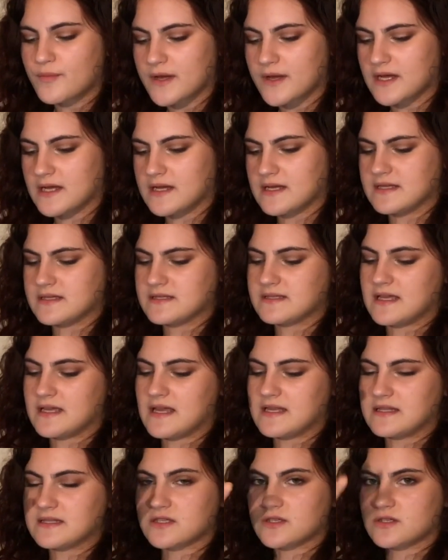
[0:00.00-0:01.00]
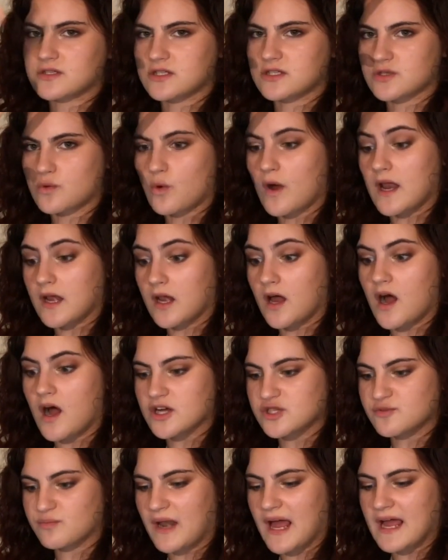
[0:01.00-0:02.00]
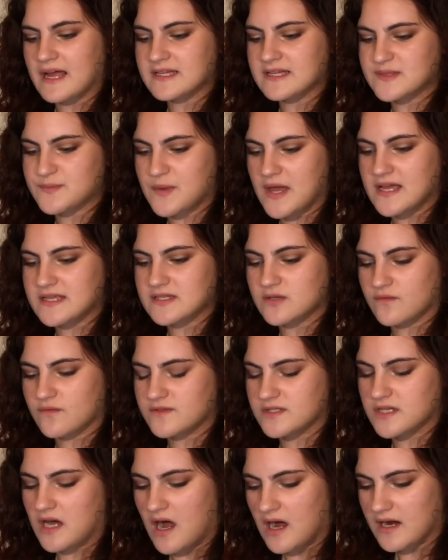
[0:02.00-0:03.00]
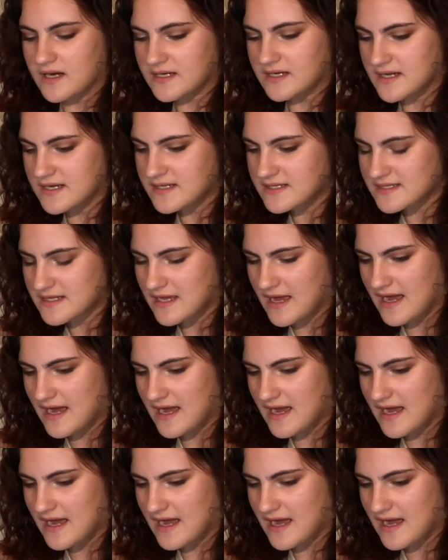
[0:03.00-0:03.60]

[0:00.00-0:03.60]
because it's just quite a large blank space of darkness,